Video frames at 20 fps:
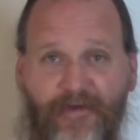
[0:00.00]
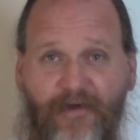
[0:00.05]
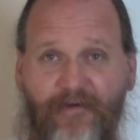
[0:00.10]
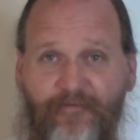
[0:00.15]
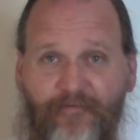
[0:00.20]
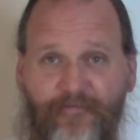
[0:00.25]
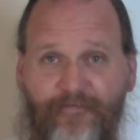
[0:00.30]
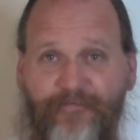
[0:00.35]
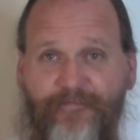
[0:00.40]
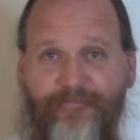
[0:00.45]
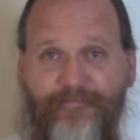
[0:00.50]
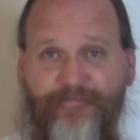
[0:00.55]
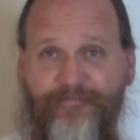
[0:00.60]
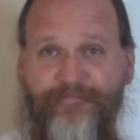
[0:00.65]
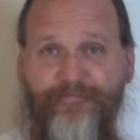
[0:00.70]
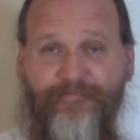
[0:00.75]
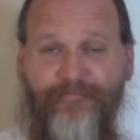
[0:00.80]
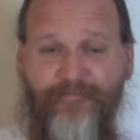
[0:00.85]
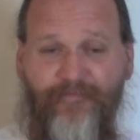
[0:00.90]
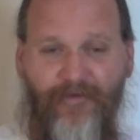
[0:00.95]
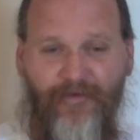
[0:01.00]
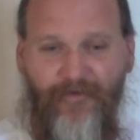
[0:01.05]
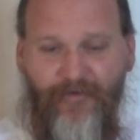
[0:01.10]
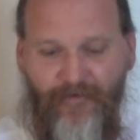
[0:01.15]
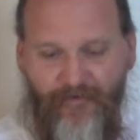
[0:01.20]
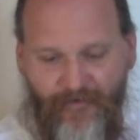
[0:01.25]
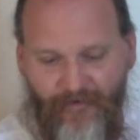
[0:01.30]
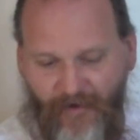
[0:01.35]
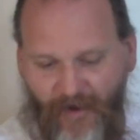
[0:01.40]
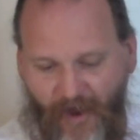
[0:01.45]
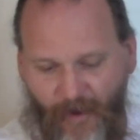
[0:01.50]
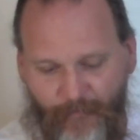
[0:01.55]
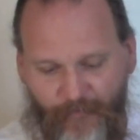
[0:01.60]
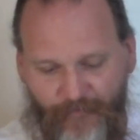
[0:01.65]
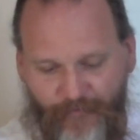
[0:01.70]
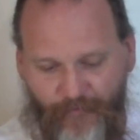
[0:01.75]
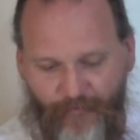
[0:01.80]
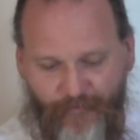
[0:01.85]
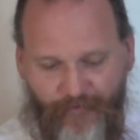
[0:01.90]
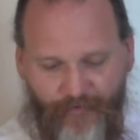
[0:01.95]
I've
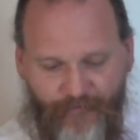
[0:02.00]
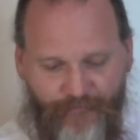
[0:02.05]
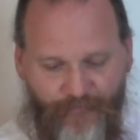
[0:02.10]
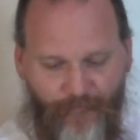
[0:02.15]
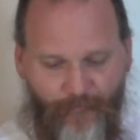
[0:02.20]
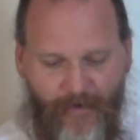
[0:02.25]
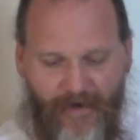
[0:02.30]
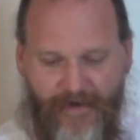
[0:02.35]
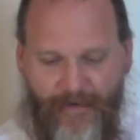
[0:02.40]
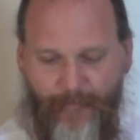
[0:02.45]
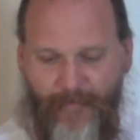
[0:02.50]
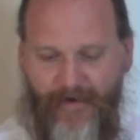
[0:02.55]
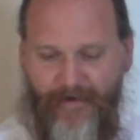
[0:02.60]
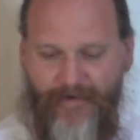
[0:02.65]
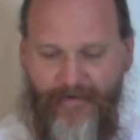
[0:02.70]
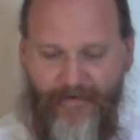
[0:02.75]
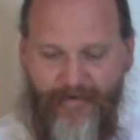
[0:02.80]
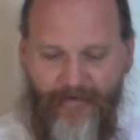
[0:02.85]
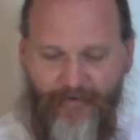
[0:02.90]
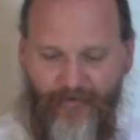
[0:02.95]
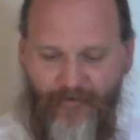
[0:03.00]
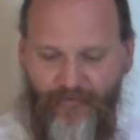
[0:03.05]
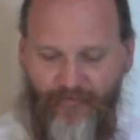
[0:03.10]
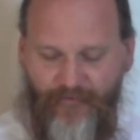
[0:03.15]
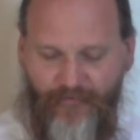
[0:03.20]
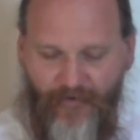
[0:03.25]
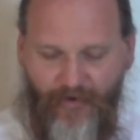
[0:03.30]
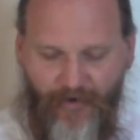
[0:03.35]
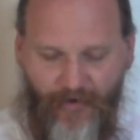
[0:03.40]
been doing this for many, many years.